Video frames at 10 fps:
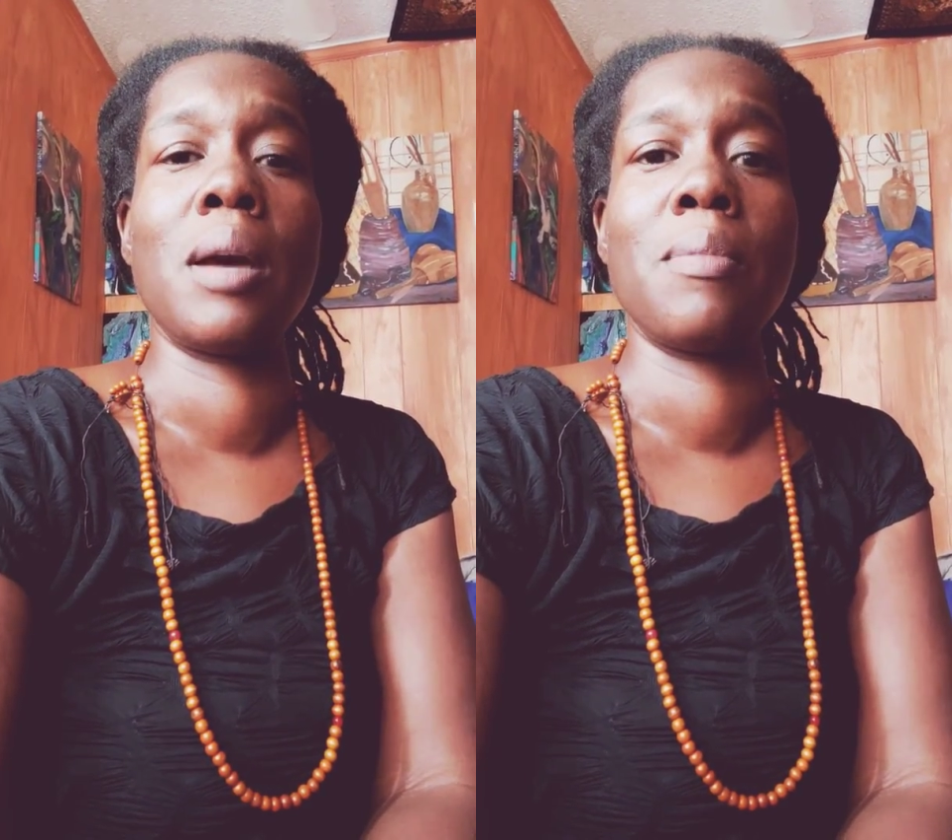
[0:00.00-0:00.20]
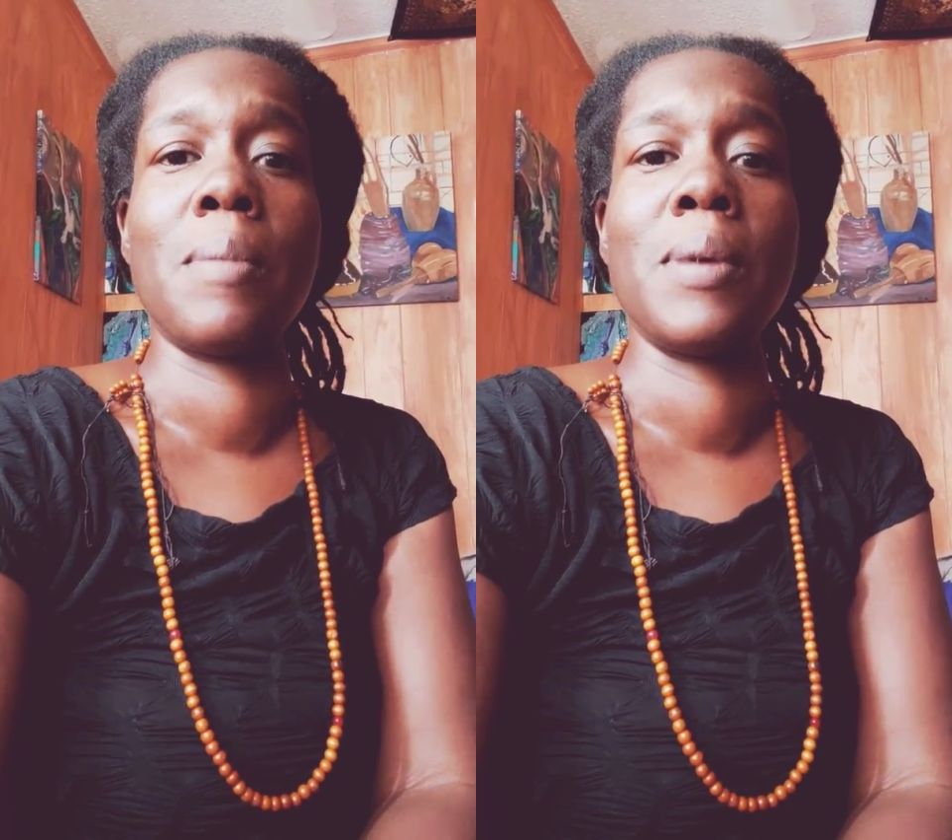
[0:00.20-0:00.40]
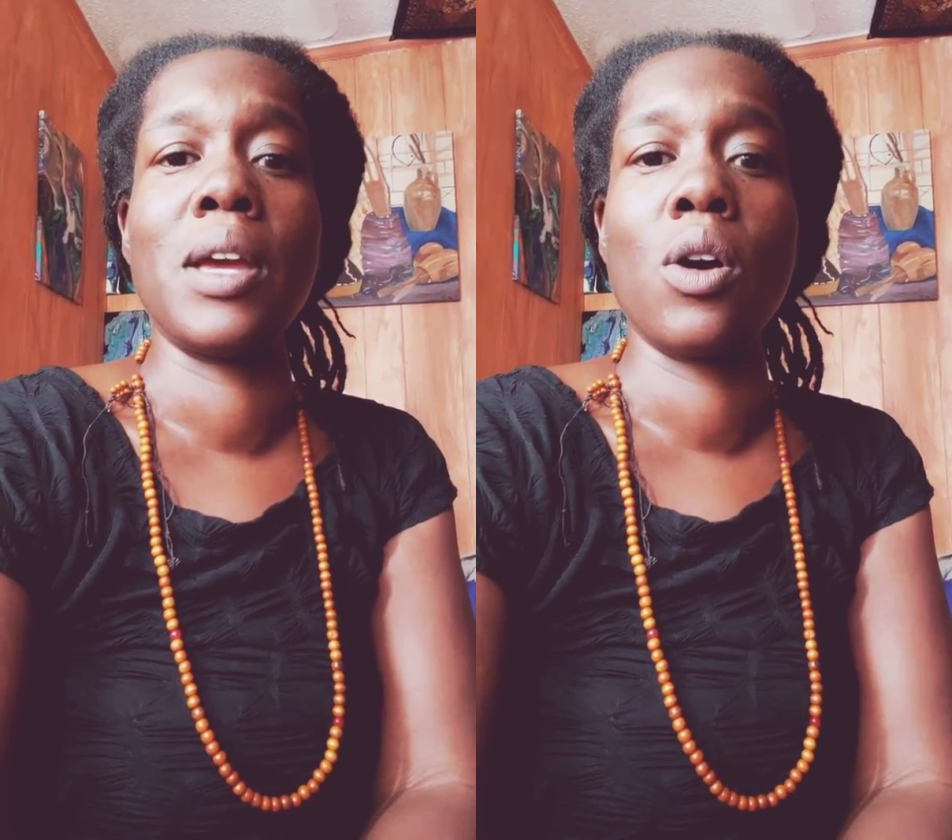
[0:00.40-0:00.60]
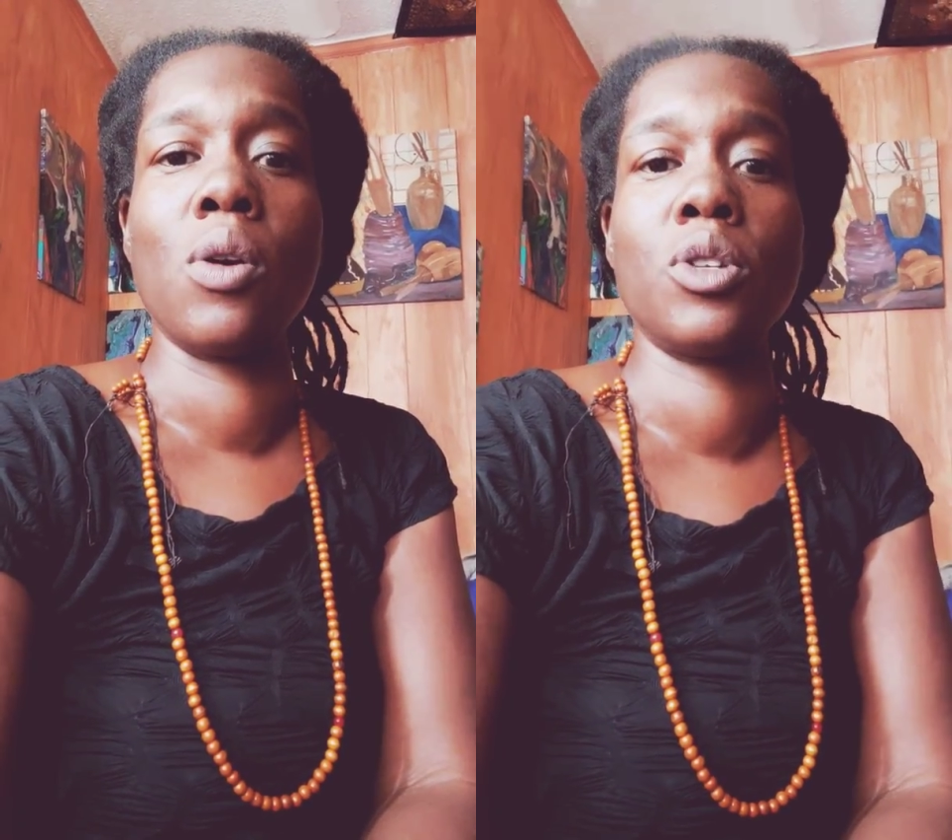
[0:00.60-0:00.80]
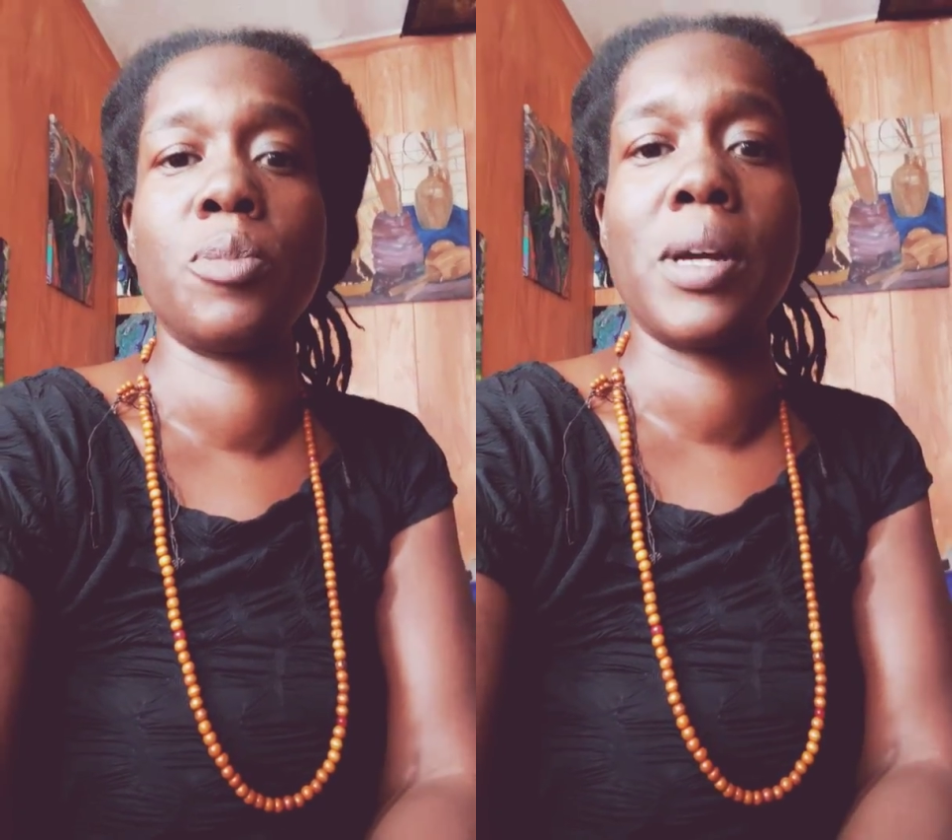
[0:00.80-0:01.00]
I'm being
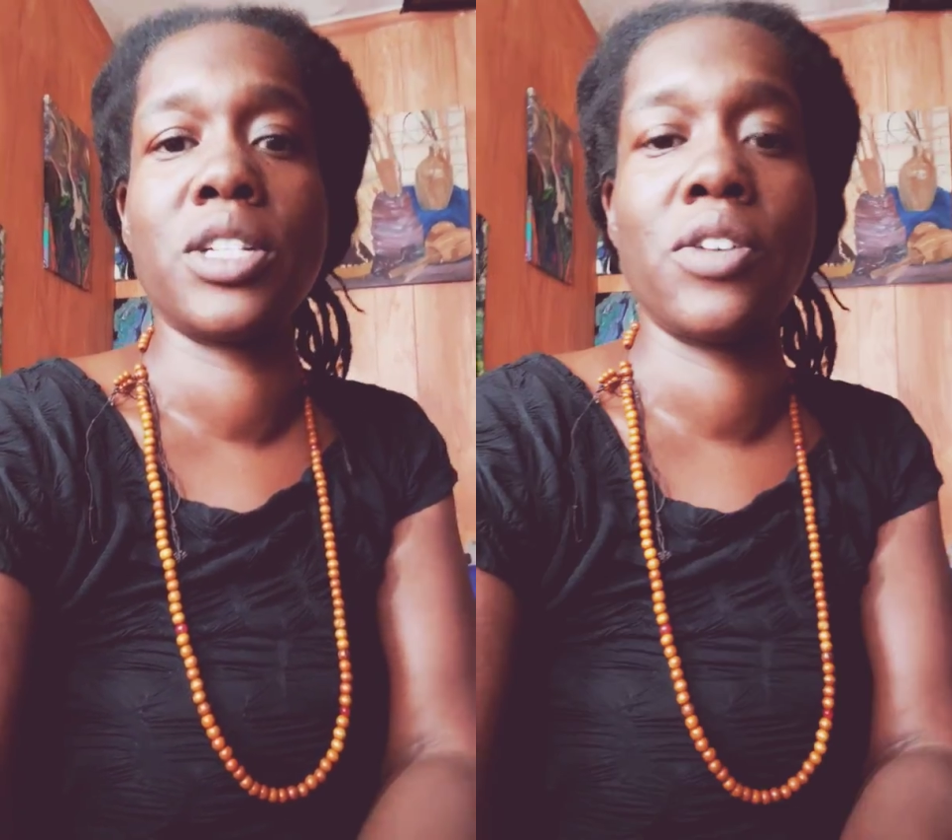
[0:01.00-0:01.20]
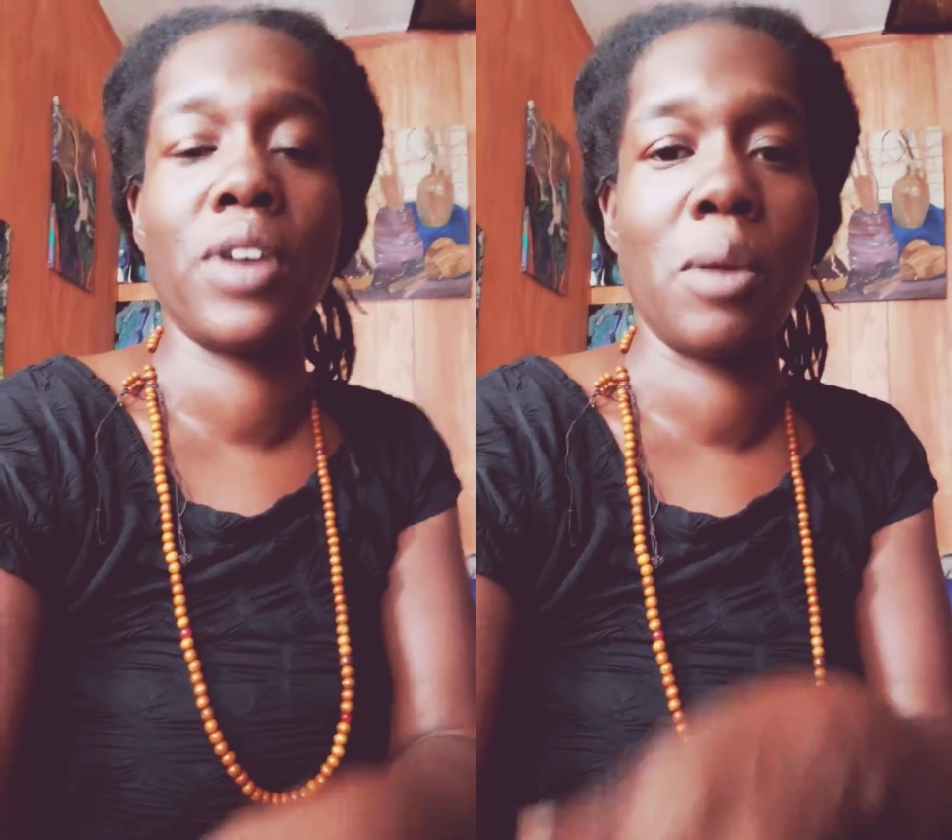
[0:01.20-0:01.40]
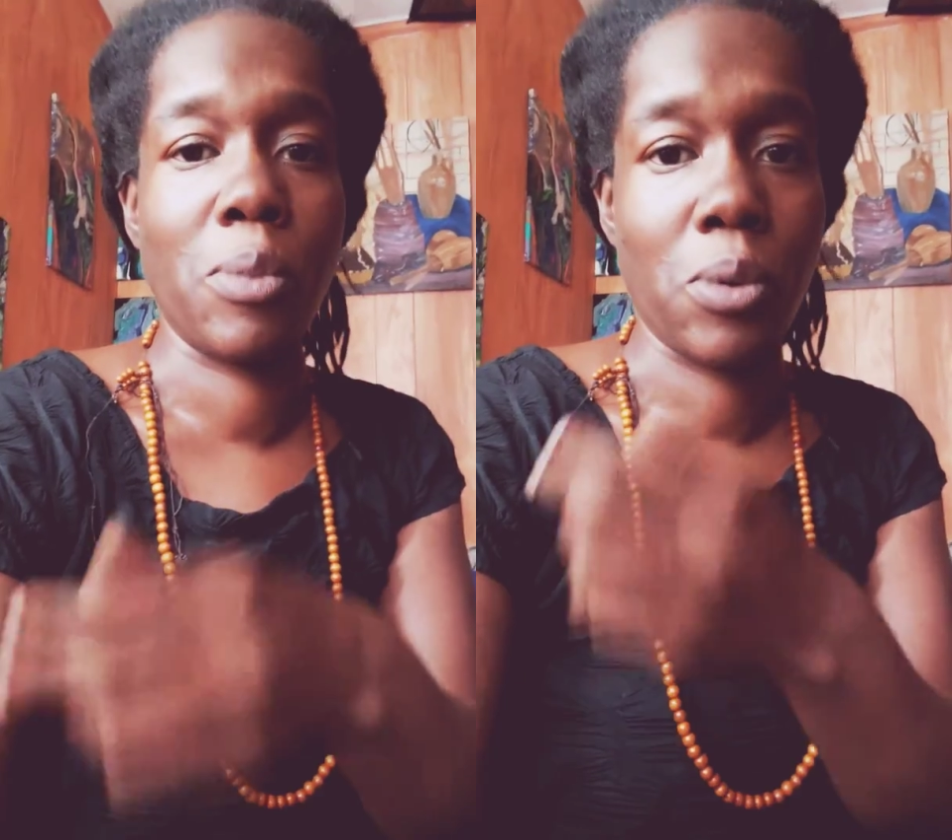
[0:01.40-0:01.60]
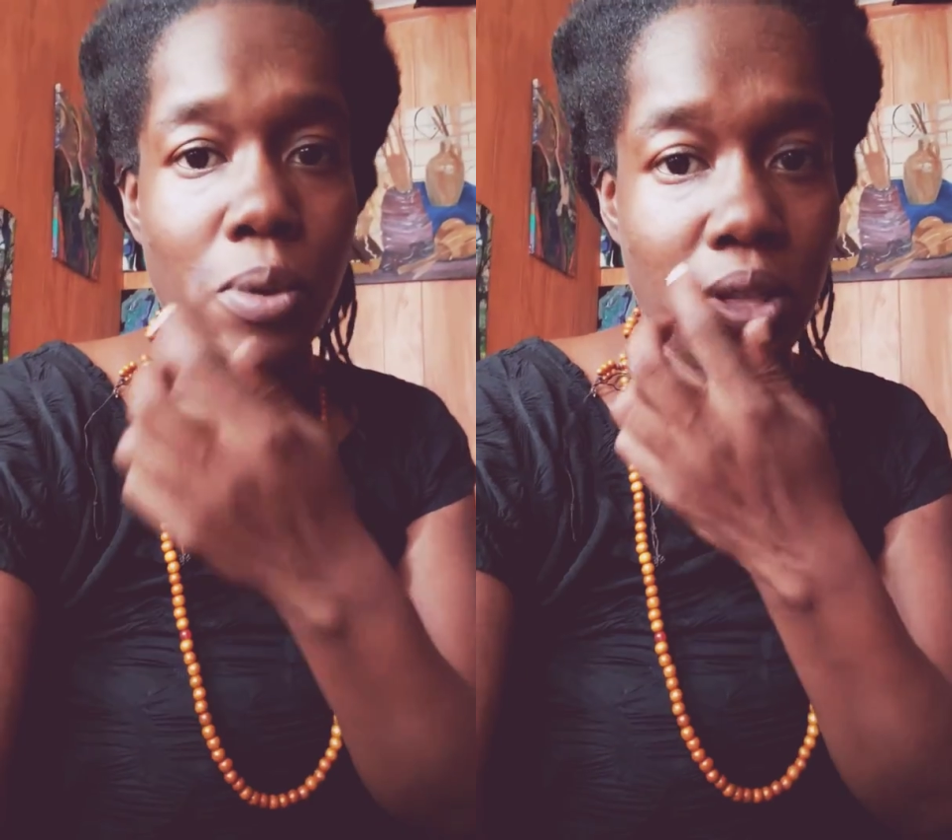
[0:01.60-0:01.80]
coached by Chef April,